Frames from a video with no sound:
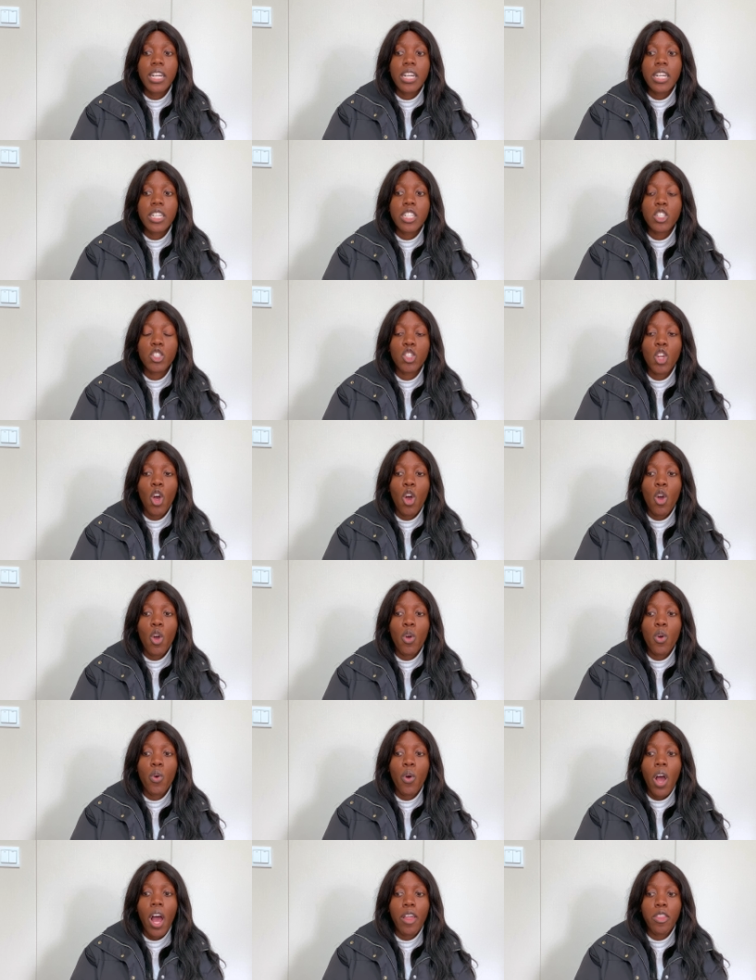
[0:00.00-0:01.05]

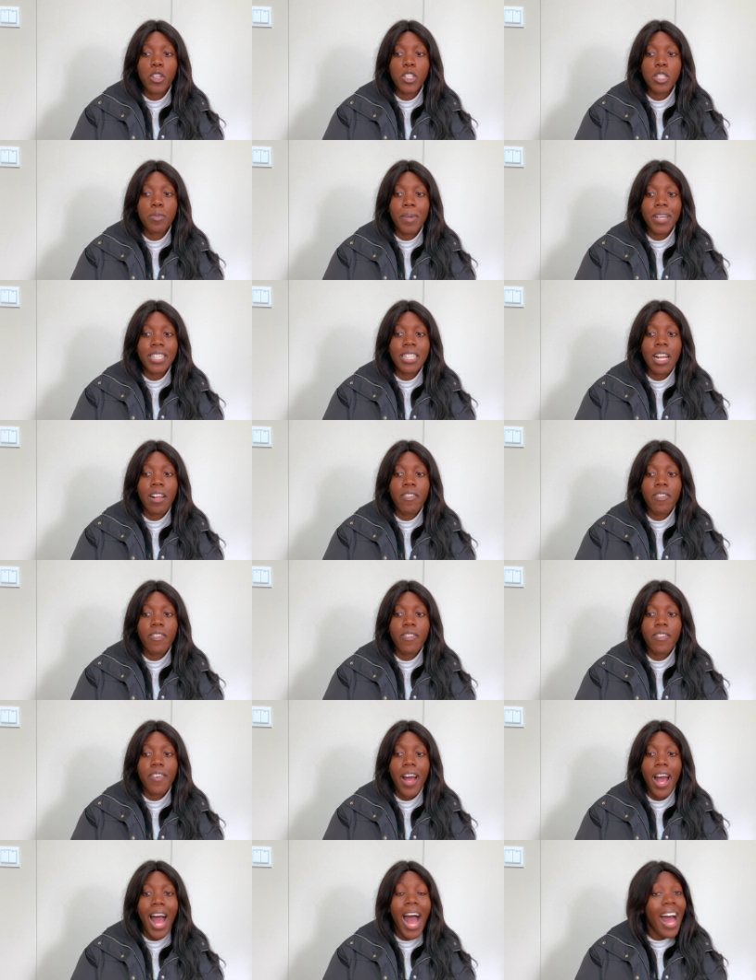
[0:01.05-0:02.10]
So I thought to myself,
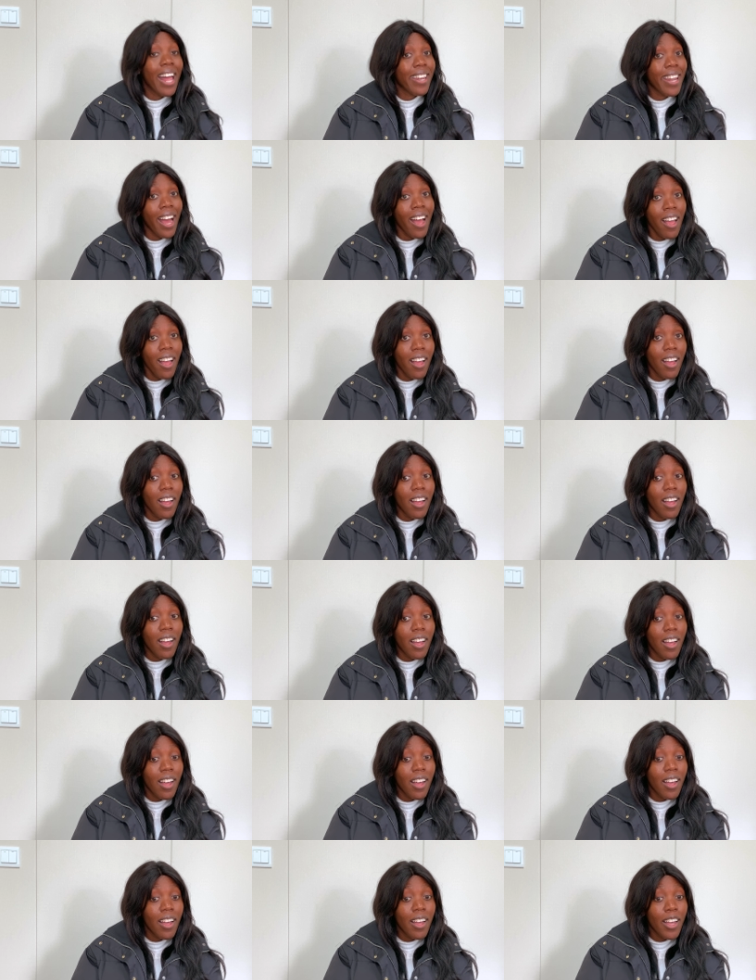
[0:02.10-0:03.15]
Anna,
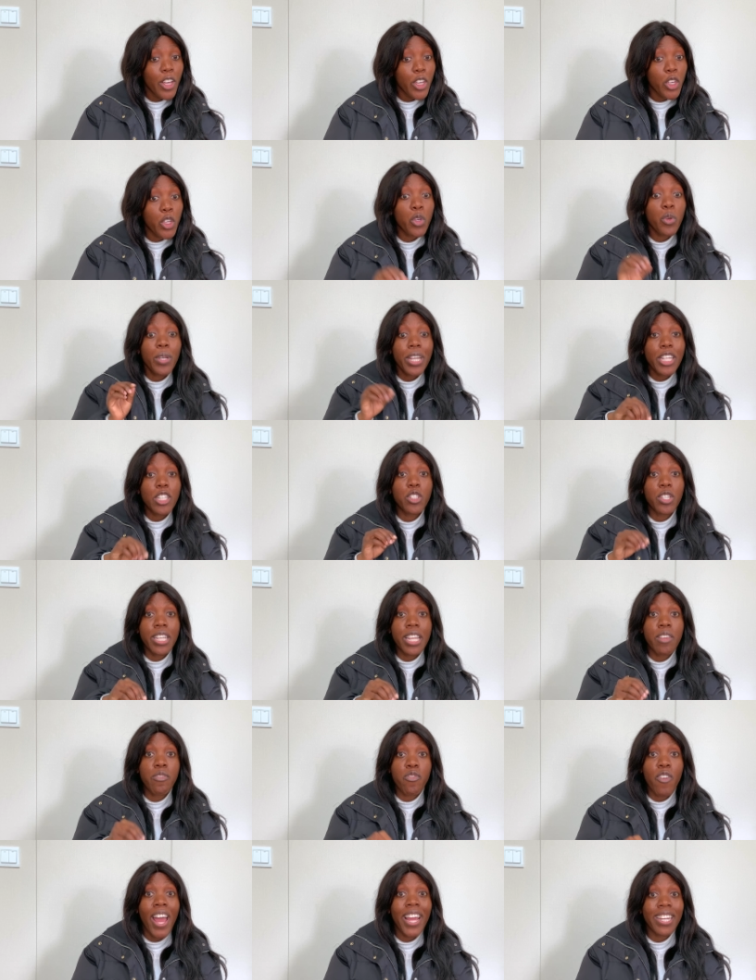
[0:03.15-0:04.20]
you need to
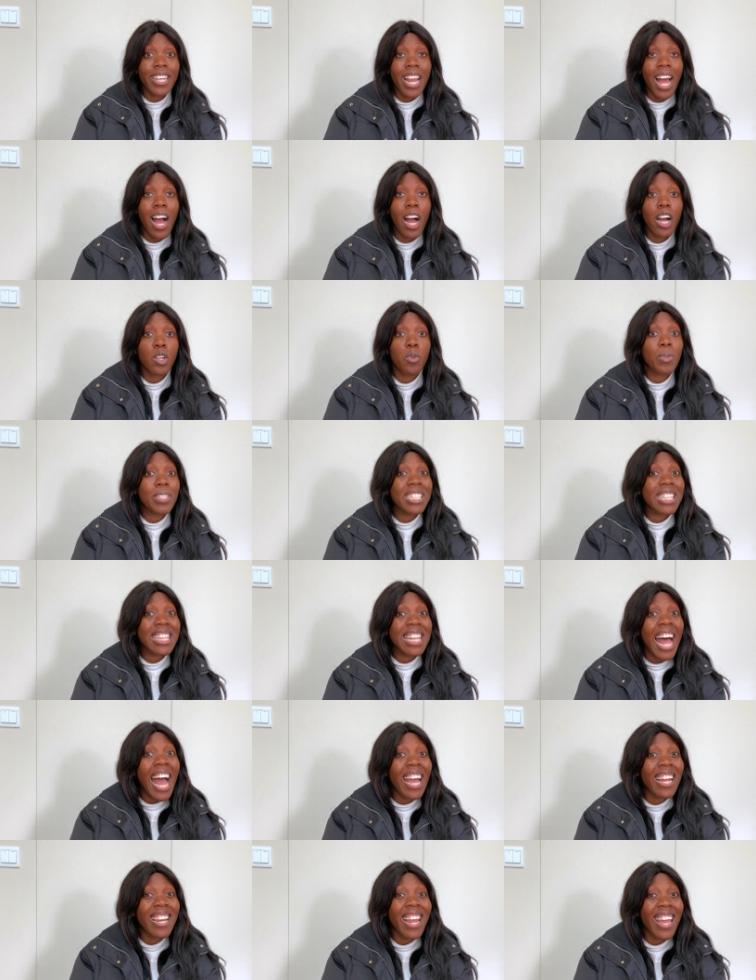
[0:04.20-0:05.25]
leave right now. It was
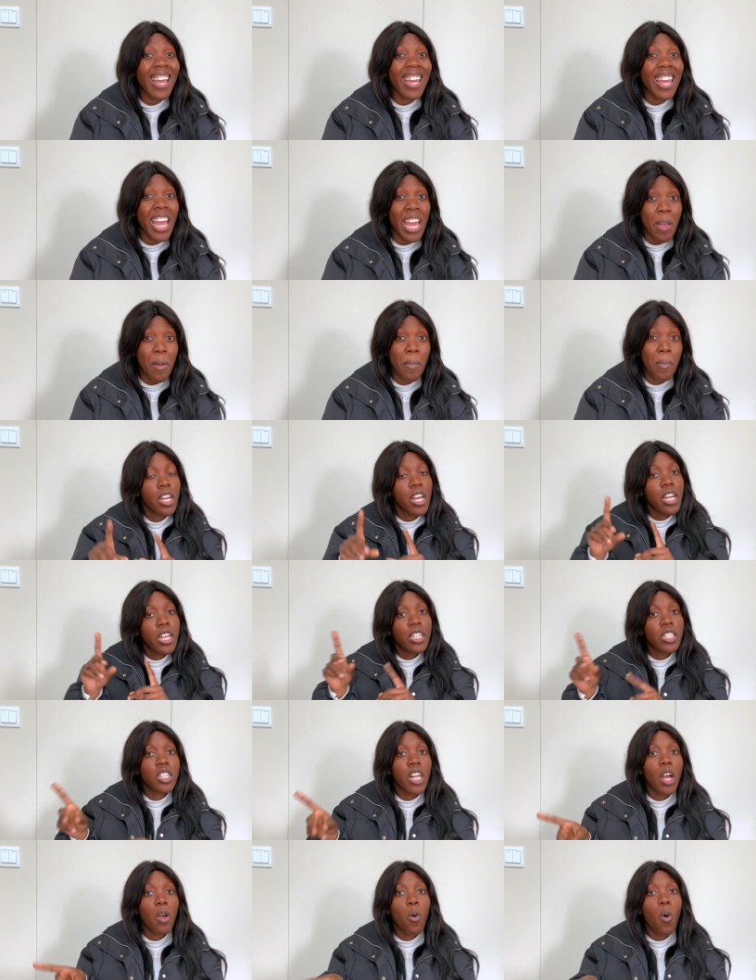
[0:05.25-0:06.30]
nine A M
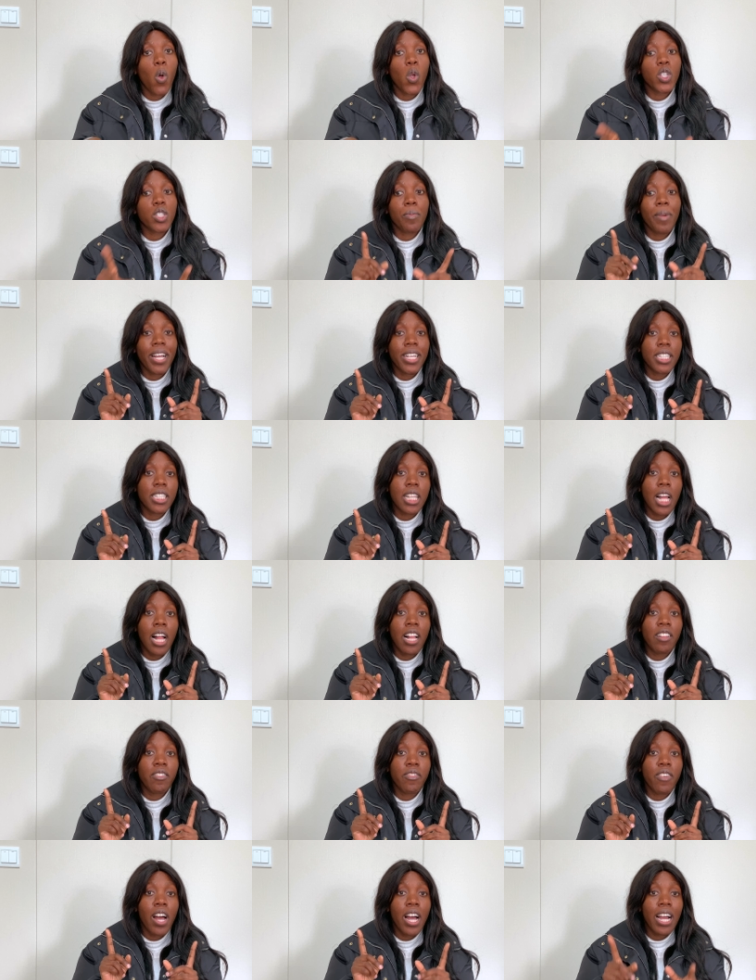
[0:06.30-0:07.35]
So I called
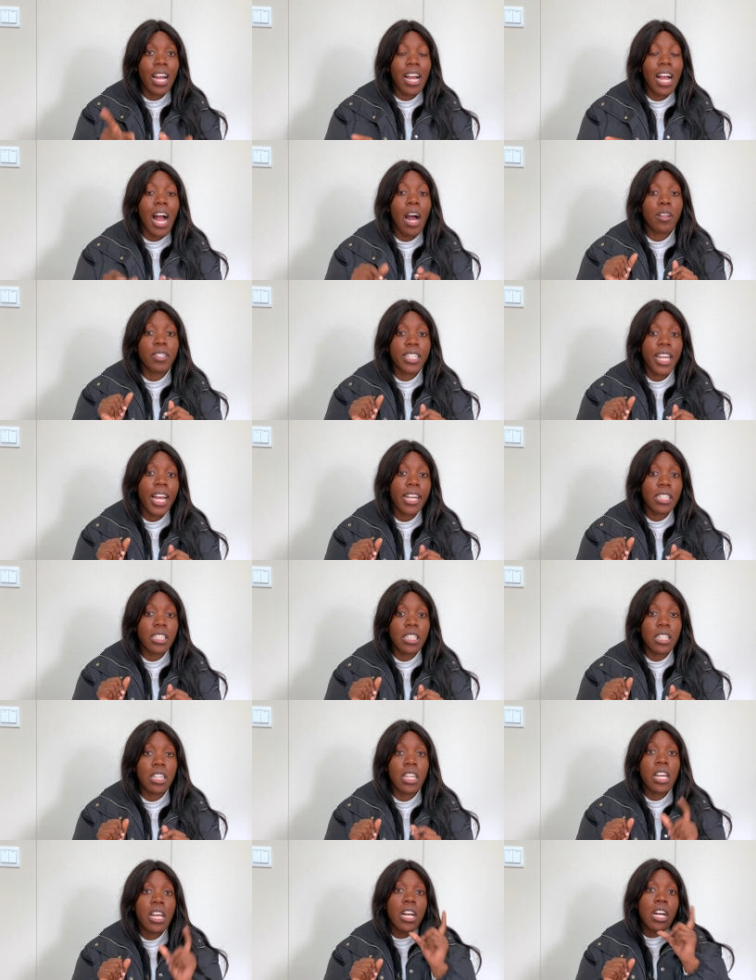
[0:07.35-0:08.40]
myself a Kakao
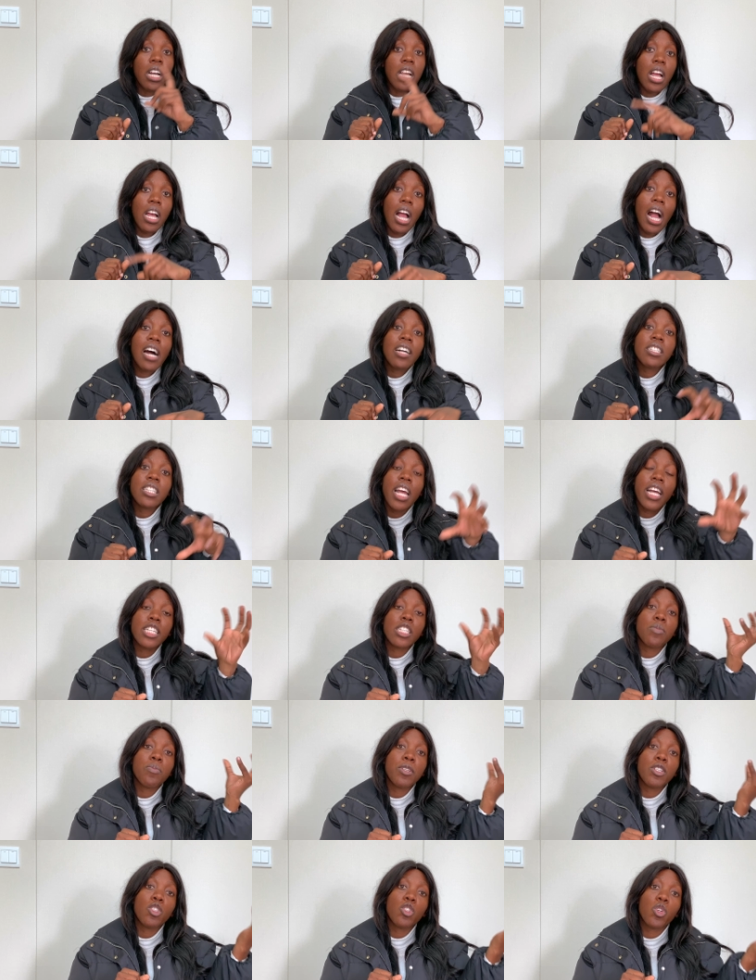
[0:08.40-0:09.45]
Taxi. Kakao
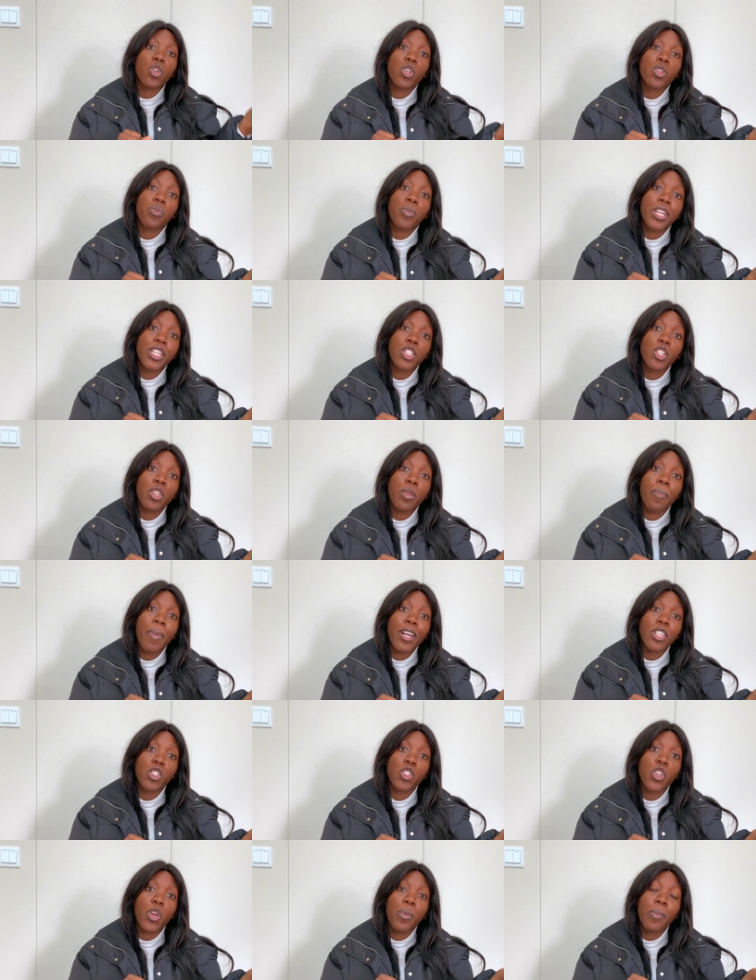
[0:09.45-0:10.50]
Taxi took me to the
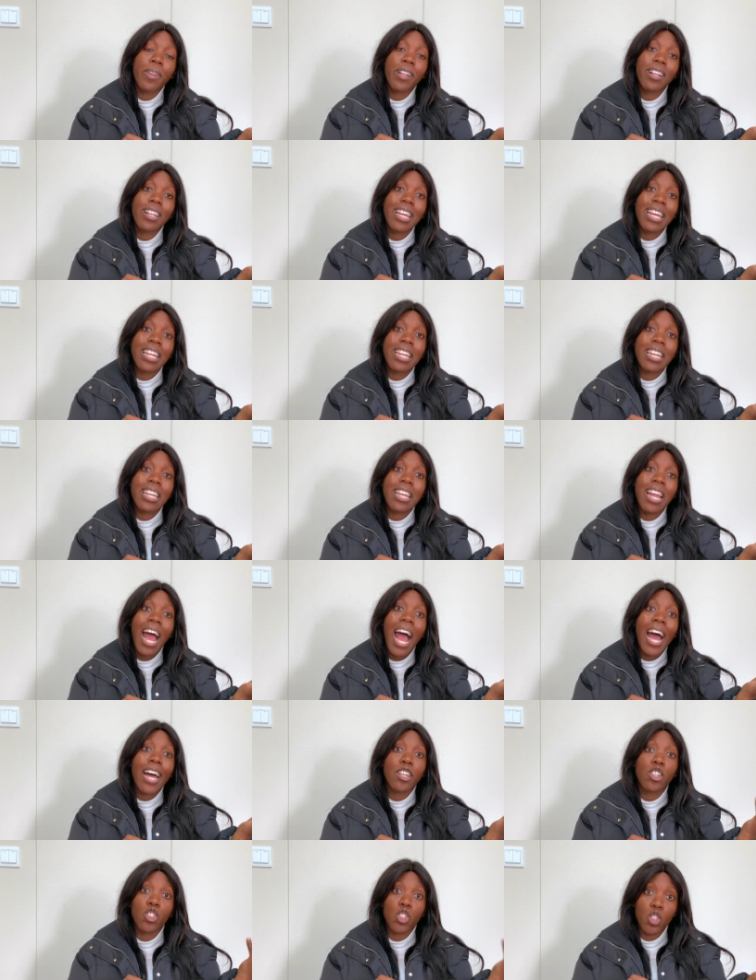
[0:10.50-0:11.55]
bus terminal in
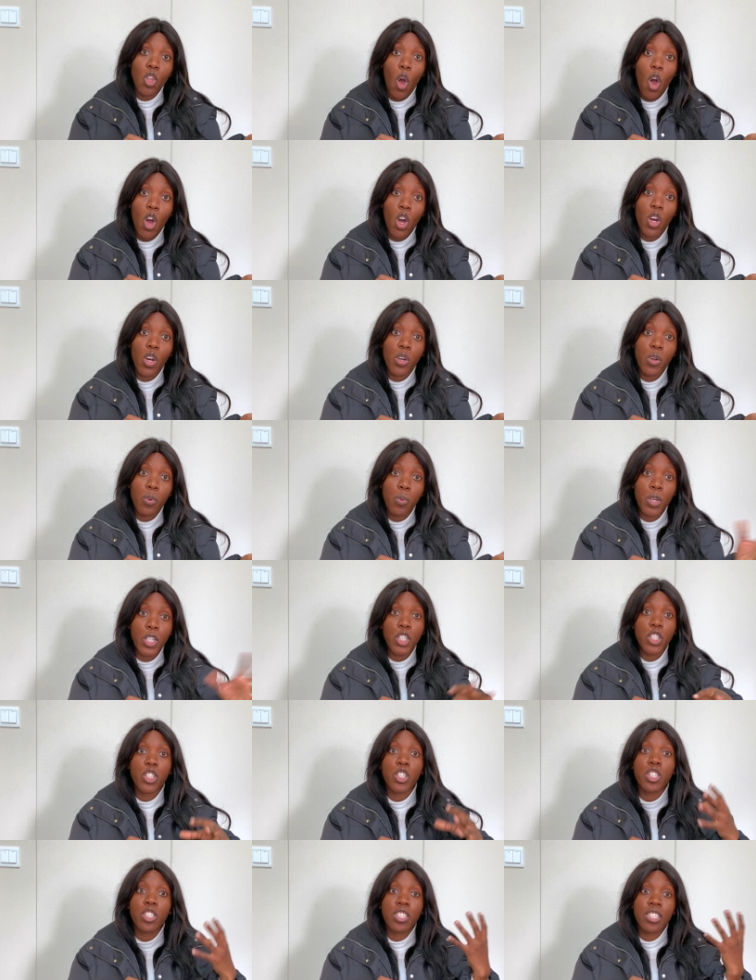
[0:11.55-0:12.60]
Ansong,
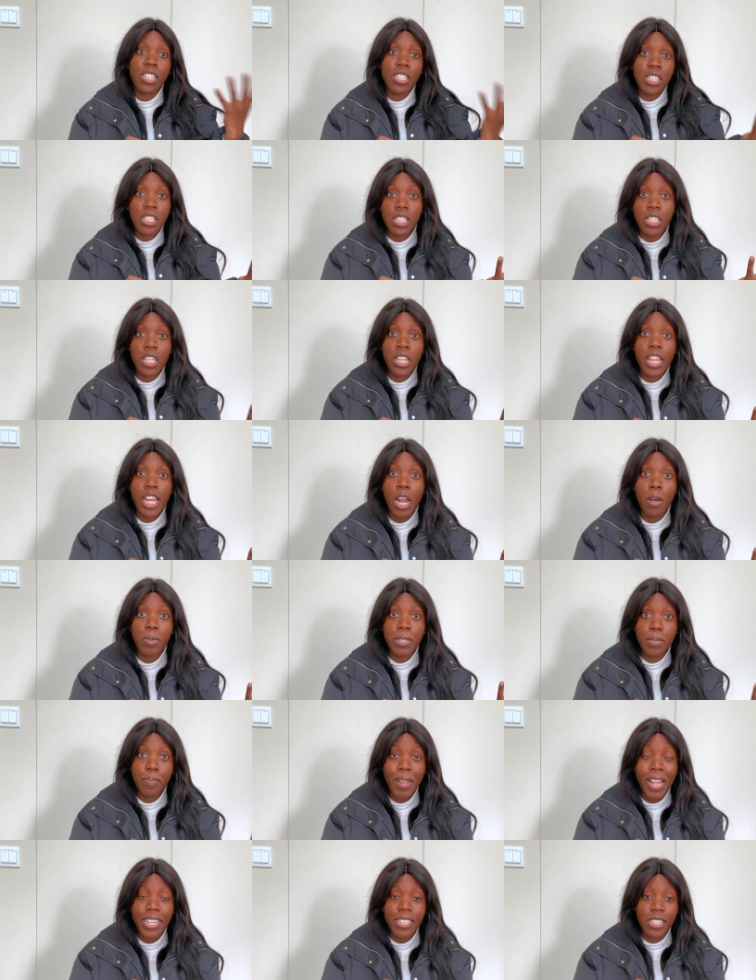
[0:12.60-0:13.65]
which is the city that I was
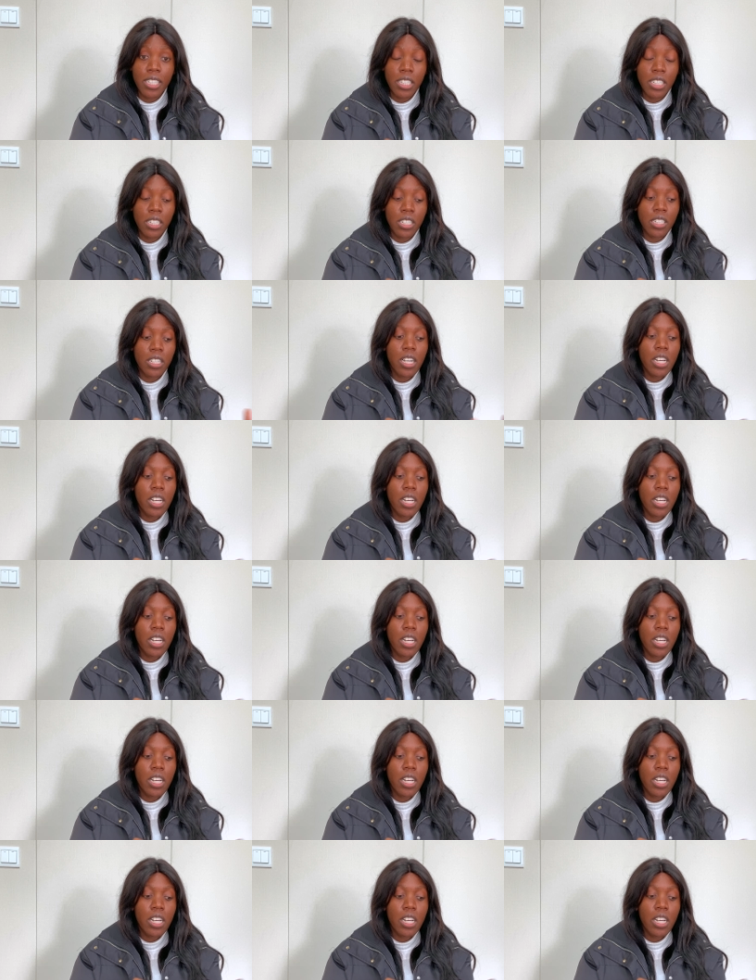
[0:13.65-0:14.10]
placed in.